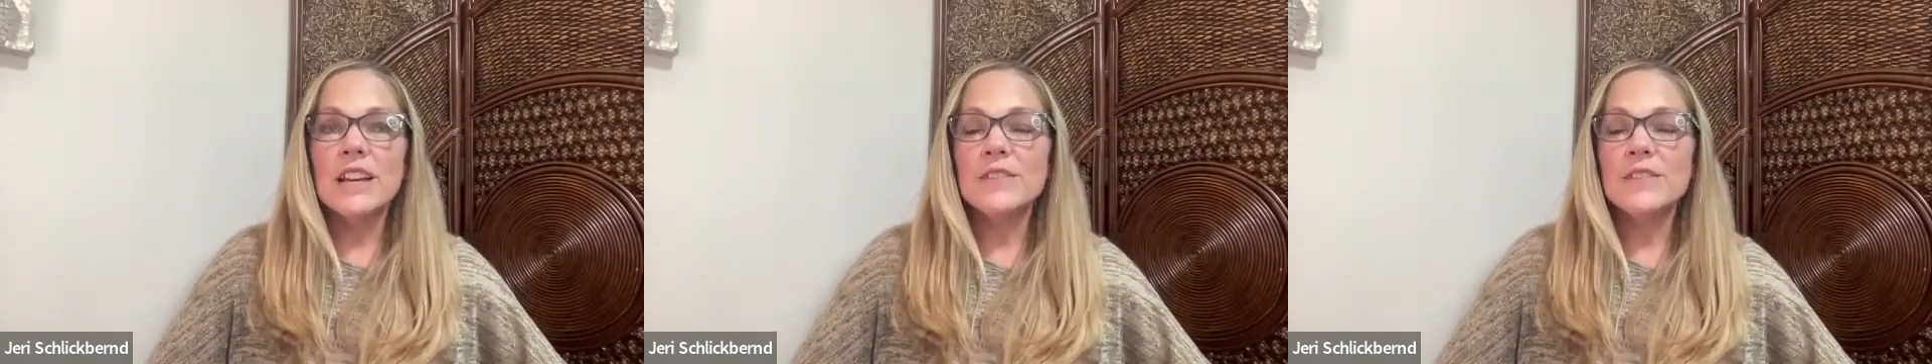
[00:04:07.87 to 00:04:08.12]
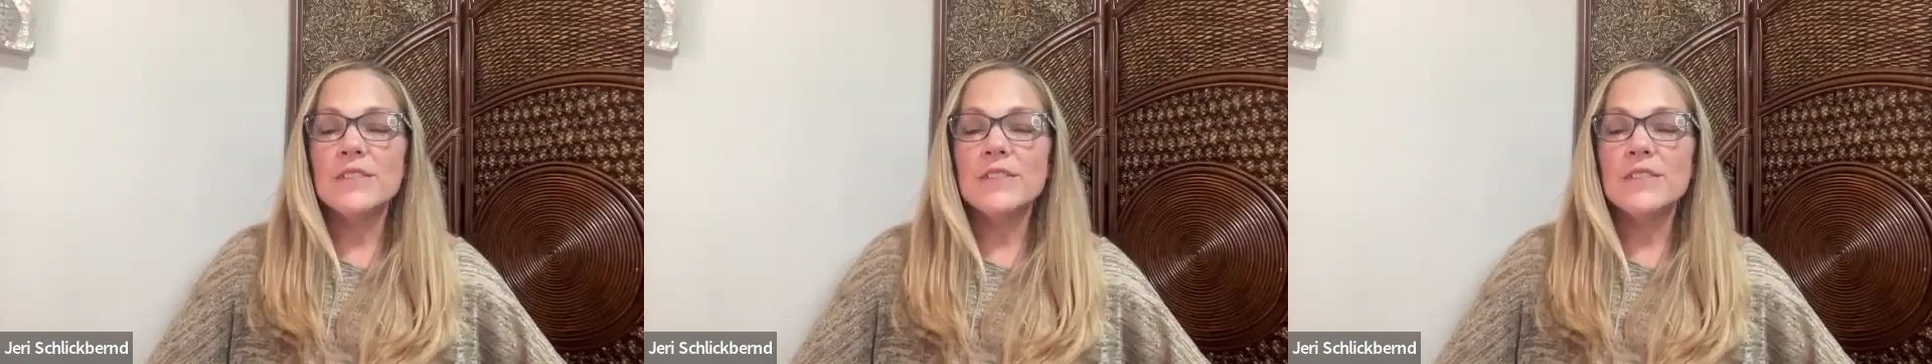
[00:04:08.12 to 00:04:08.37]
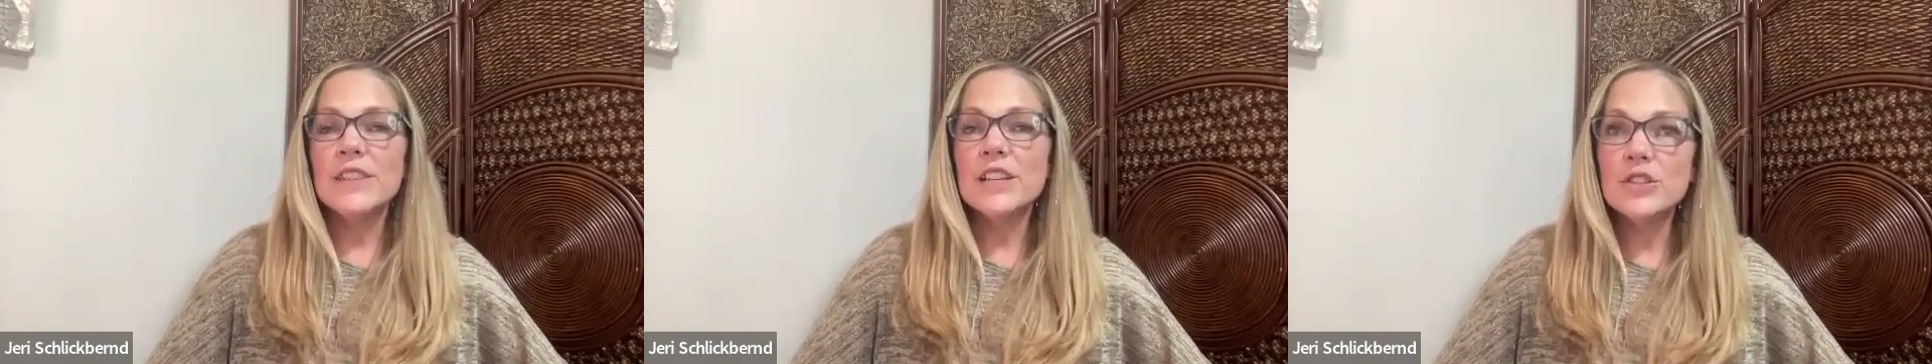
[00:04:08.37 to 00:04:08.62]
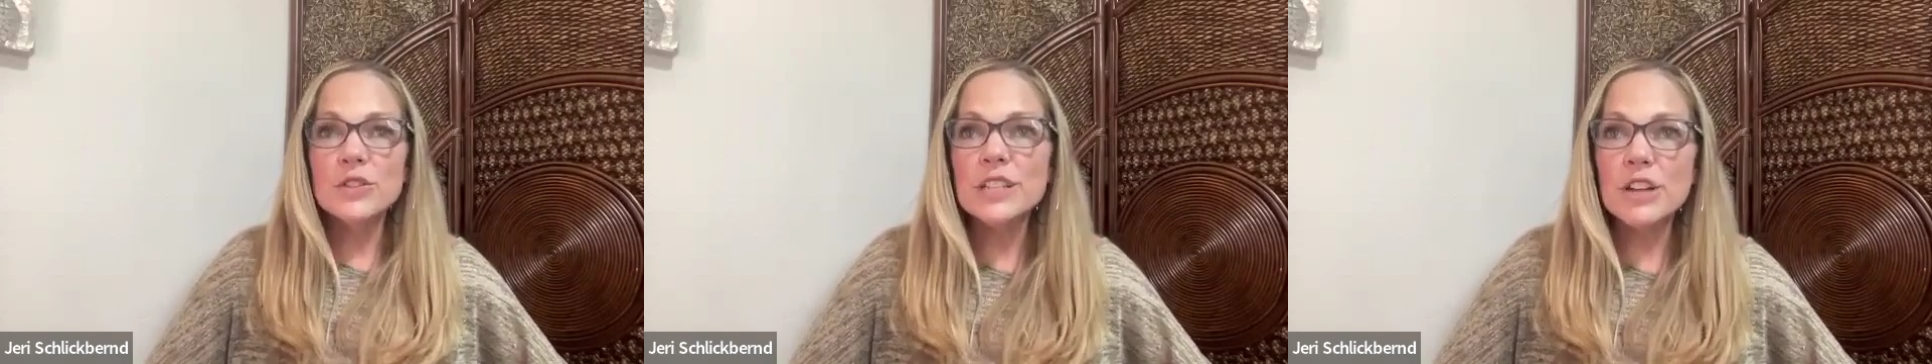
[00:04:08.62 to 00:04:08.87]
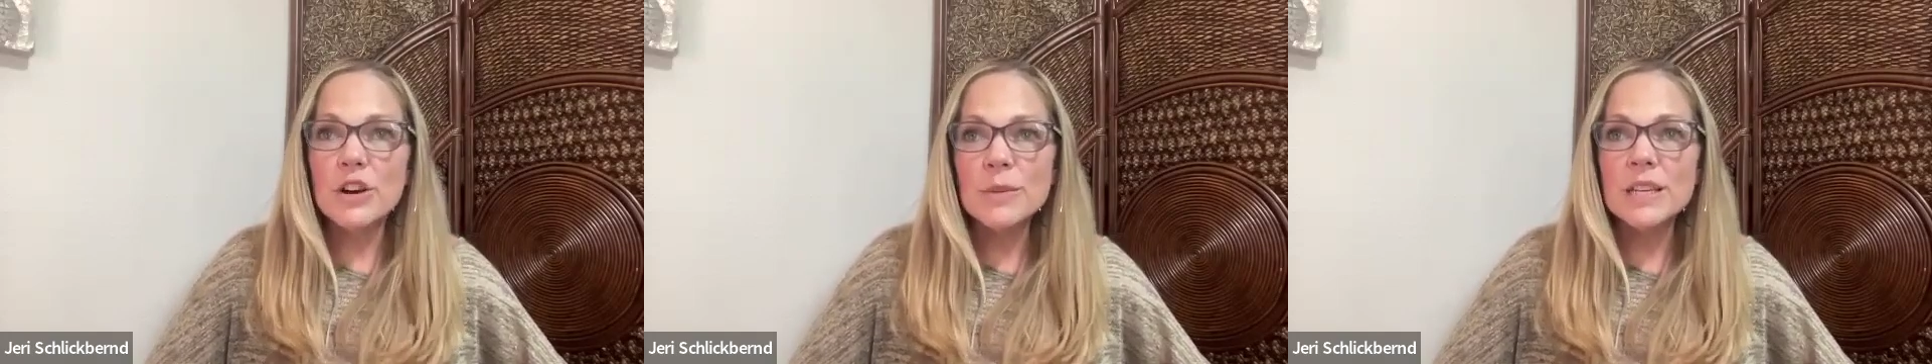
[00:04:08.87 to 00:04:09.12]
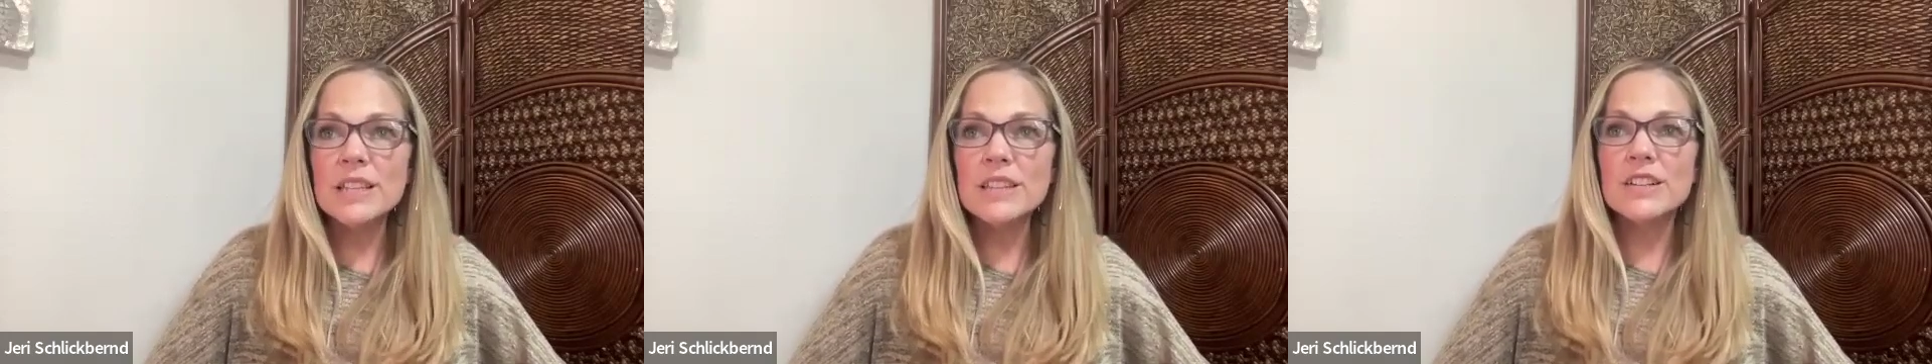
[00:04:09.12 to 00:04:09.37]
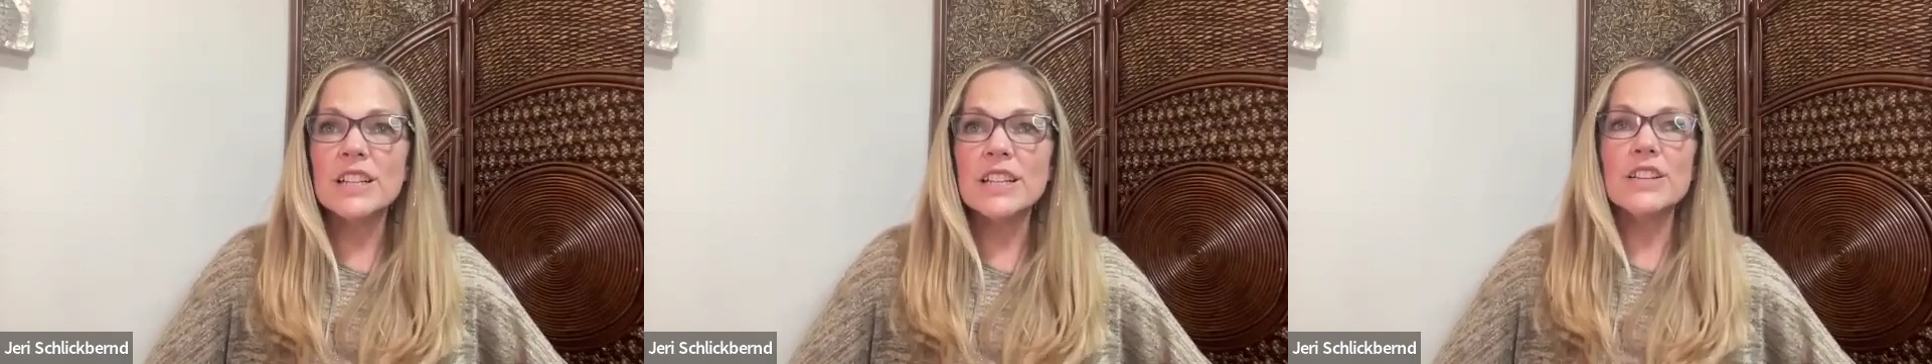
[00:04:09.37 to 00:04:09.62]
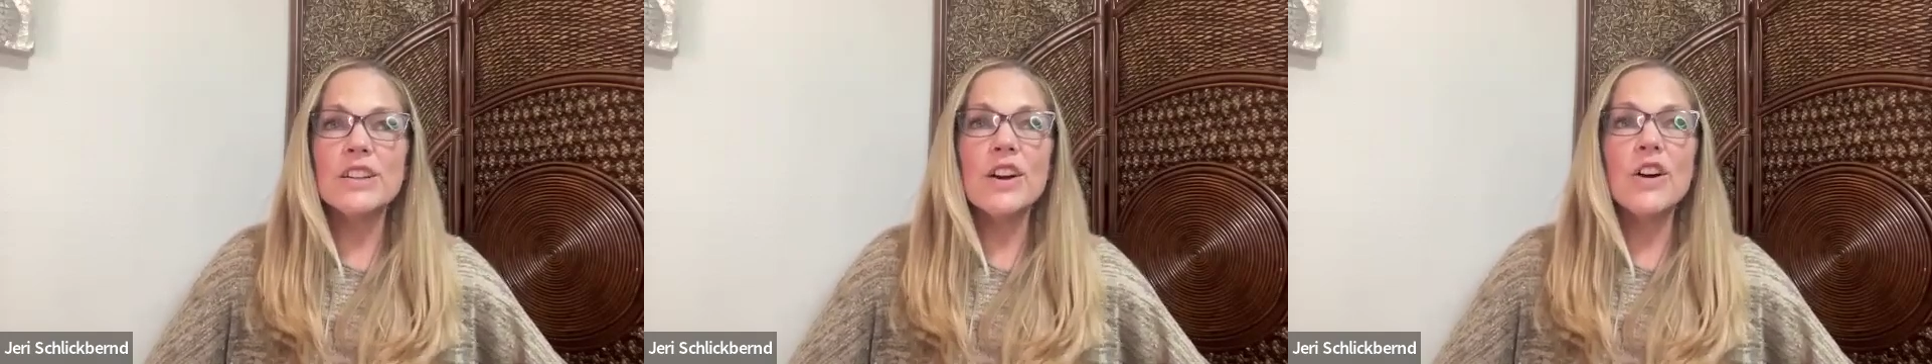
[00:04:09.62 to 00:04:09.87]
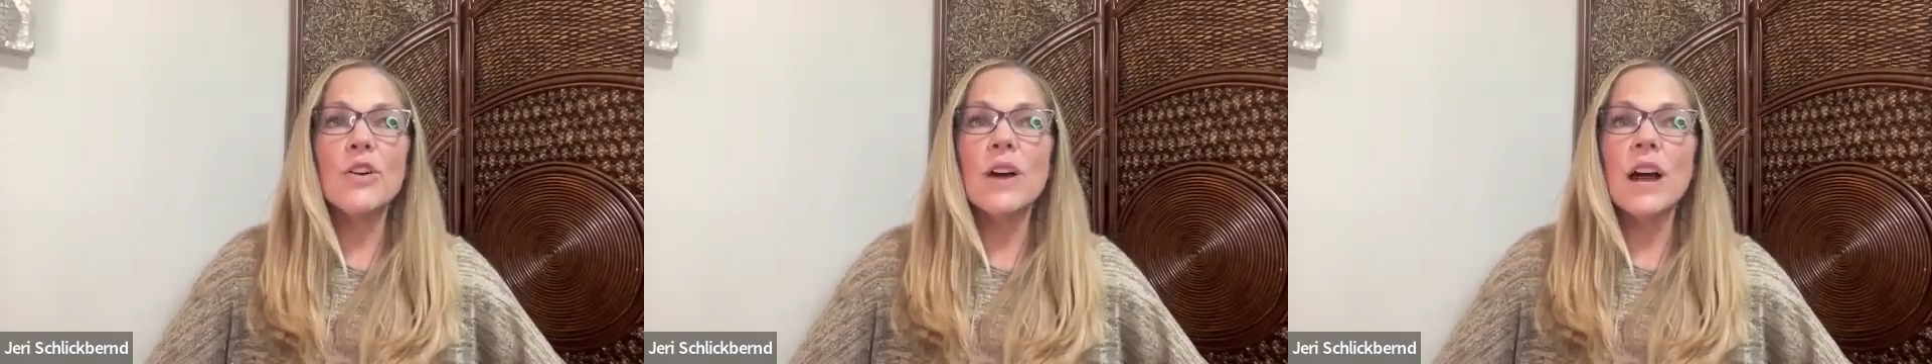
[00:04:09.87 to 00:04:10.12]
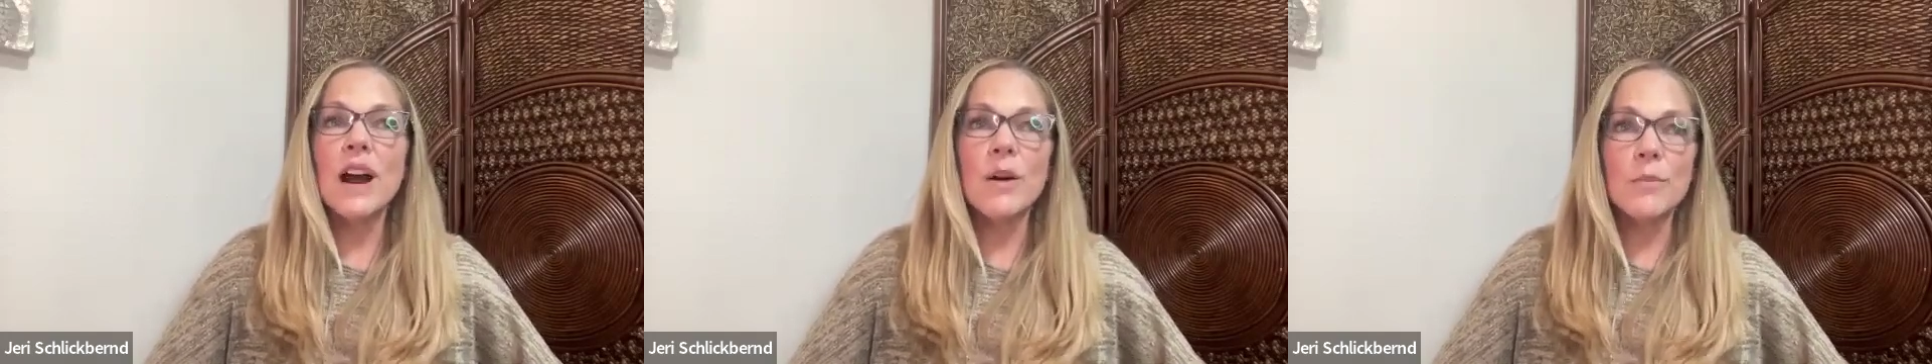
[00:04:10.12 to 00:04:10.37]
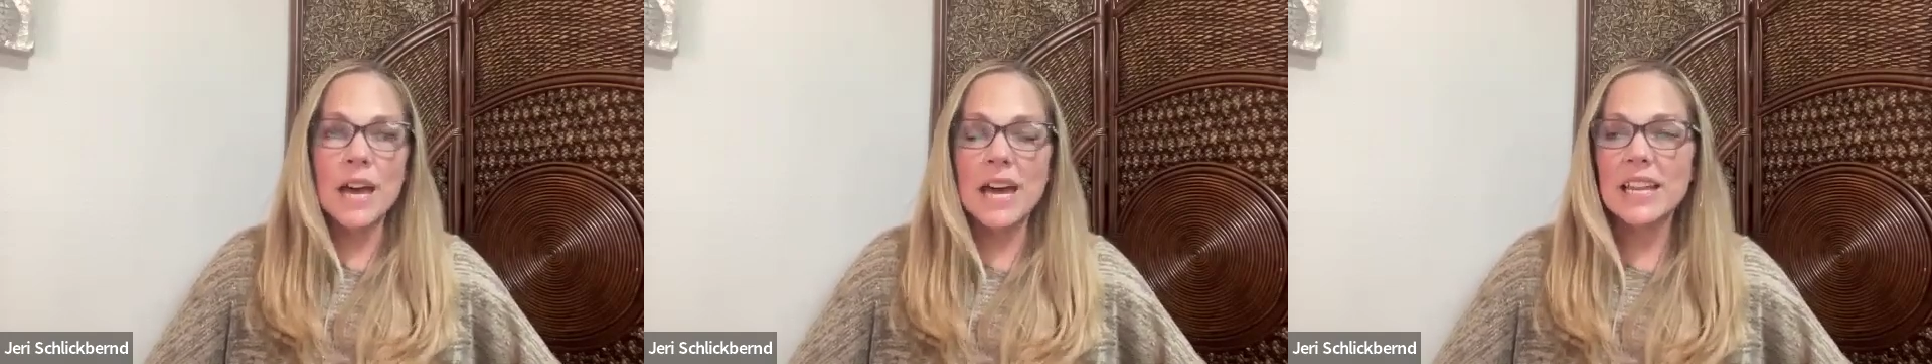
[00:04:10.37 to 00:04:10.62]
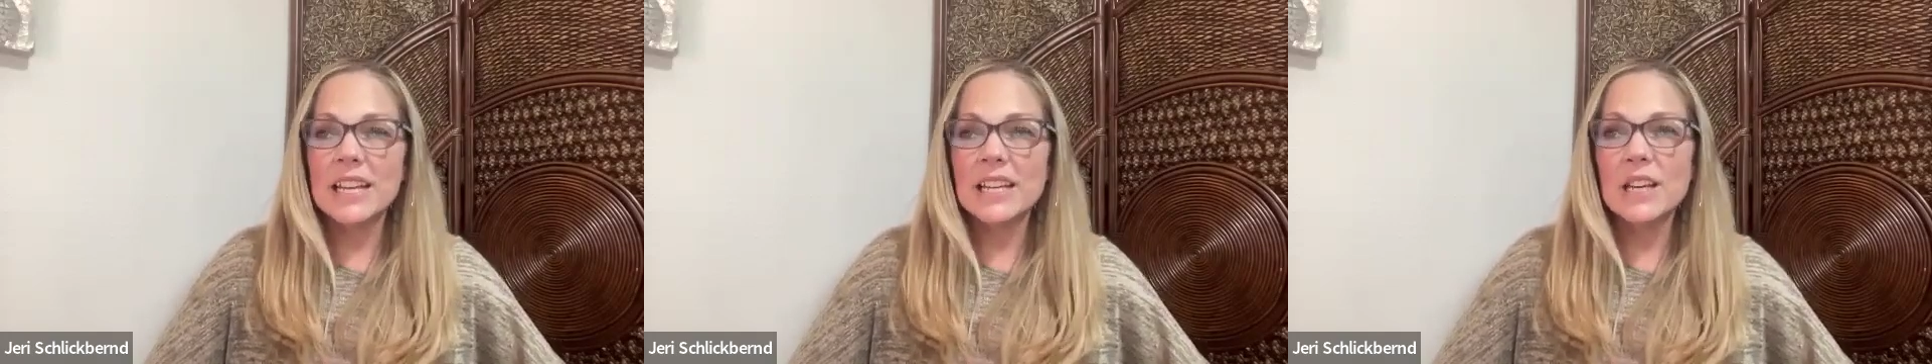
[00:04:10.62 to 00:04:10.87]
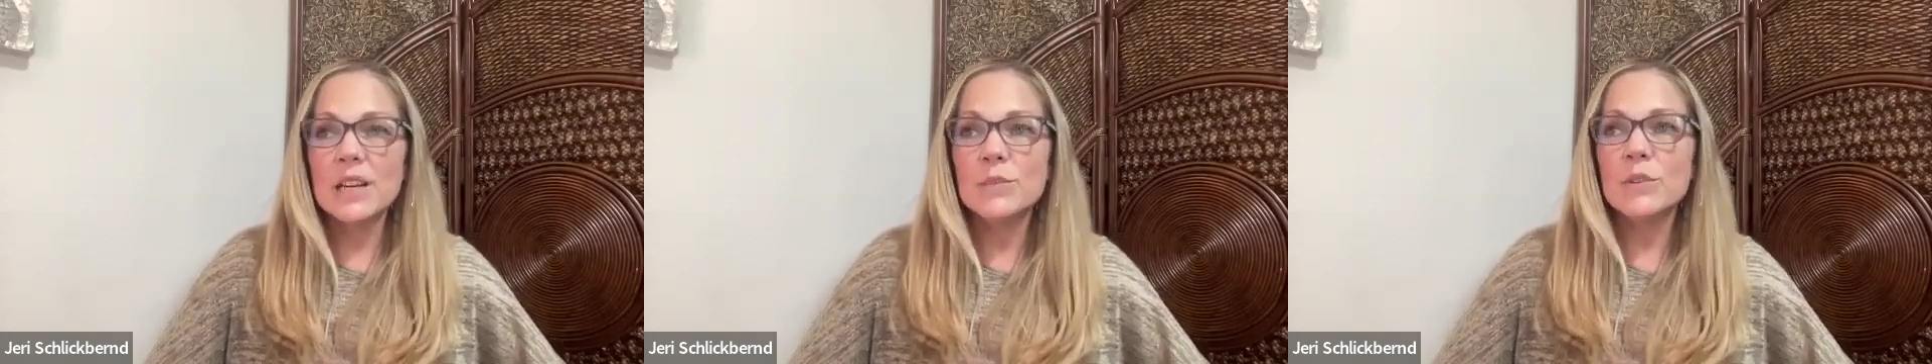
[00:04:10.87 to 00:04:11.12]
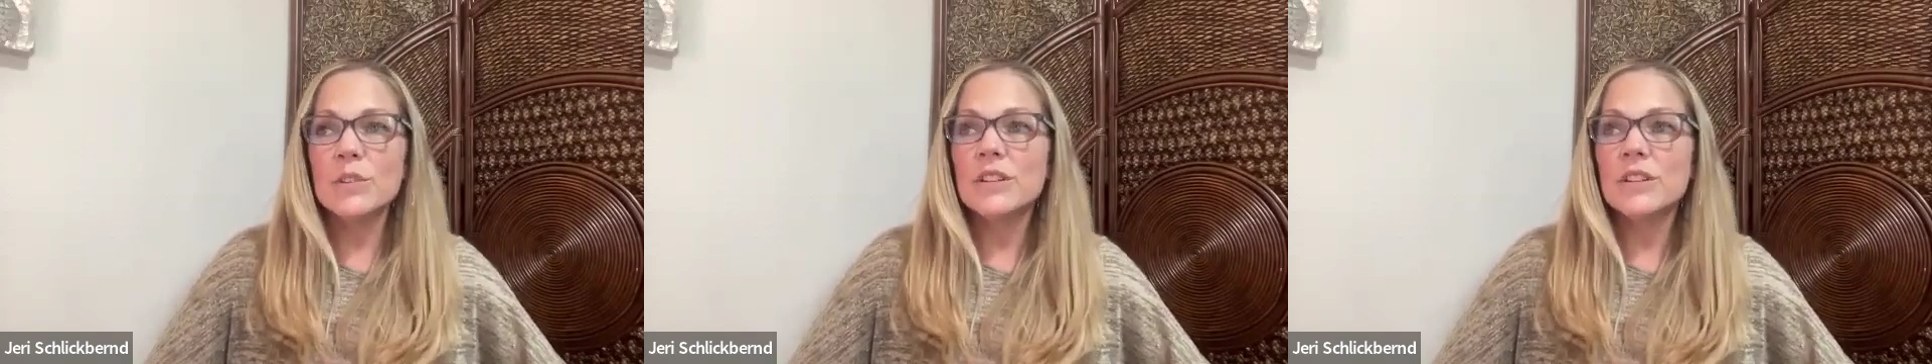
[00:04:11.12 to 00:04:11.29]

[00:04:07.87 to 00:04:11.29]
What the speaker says: If they truly know me, they're going to know how bad I am.